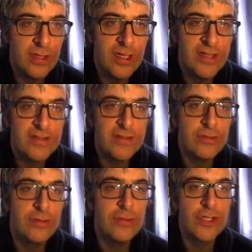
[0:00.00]
is
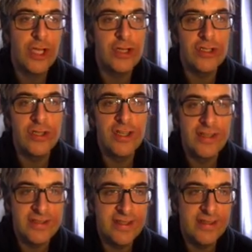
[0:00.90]
to change the
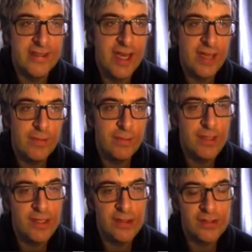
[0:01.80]
dataset type,
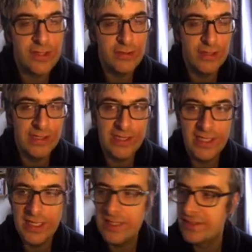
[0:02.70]
because
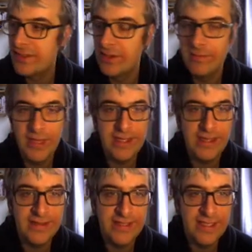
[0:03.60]
currently it's a
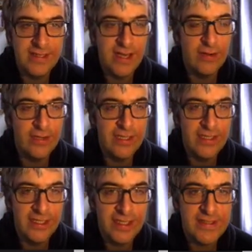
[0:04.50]
metadata only
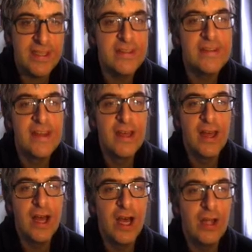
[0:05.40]
dataset,
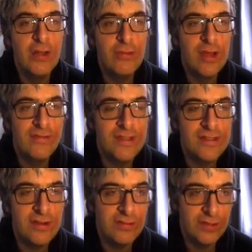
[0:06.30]
and we have
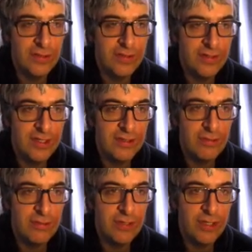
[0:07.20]
discovered that
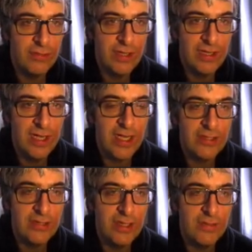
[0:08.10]
it will
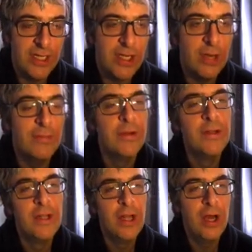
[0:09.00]
actually become
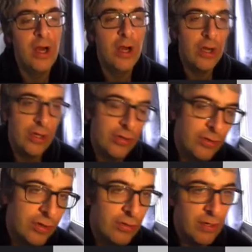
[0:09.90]
an
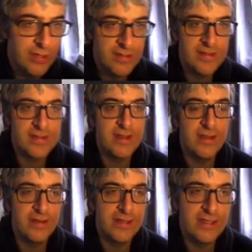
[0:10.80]
occurrence
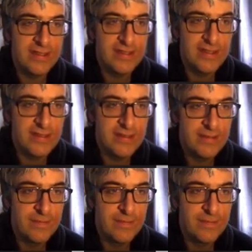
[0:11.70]
datasets.